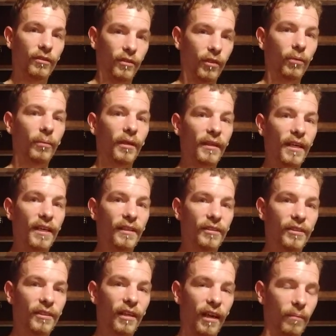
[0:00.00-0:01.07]
you'll make
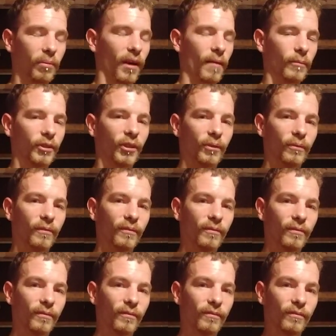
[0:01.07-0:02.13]
gains. I promise you.
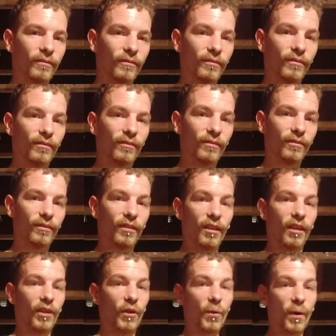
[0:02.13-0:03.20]

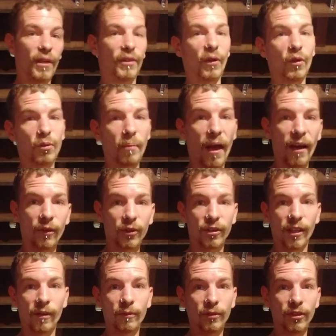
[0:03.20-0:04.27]
You hit those
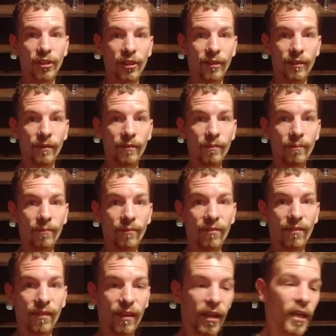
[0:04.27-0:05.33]
milestones,
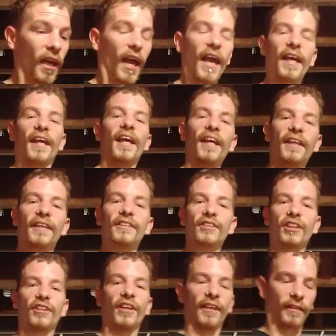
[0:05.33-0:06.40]
and here's the
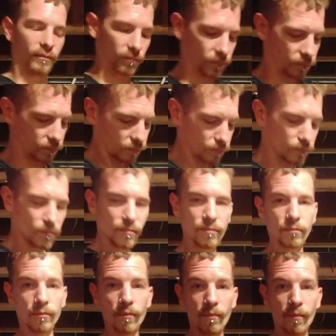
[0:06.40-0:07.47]
thing.
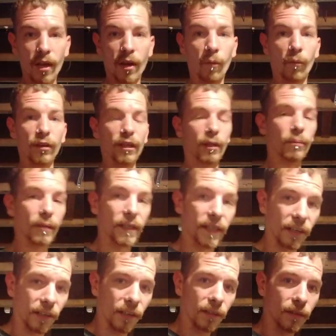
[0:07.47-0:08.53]
When you're a
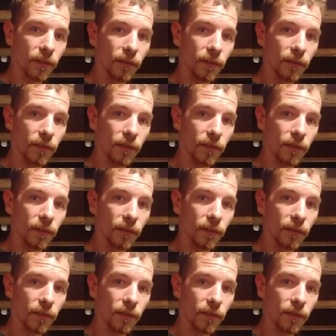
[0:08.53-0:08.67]
beginner,